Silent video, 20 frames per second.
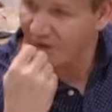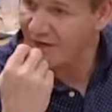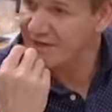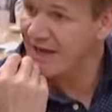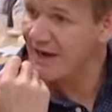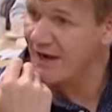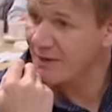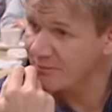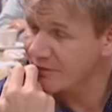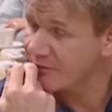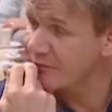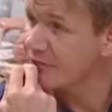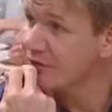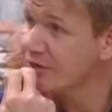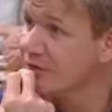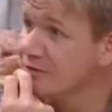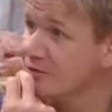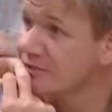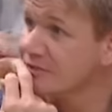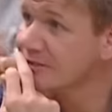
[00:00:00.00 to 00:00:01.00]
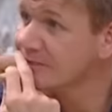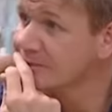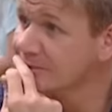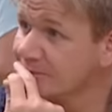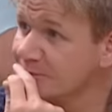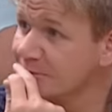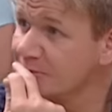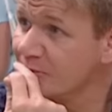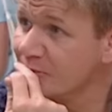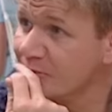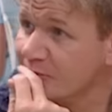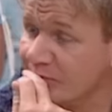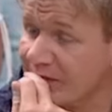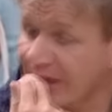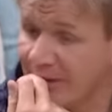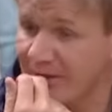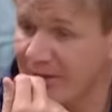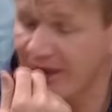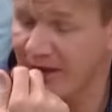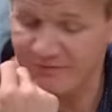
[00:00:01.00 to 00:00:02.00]
Right now, I'm confused.
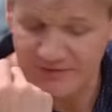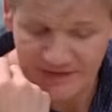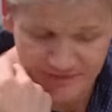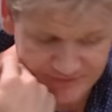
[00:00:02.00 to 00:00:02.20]
I mean, I've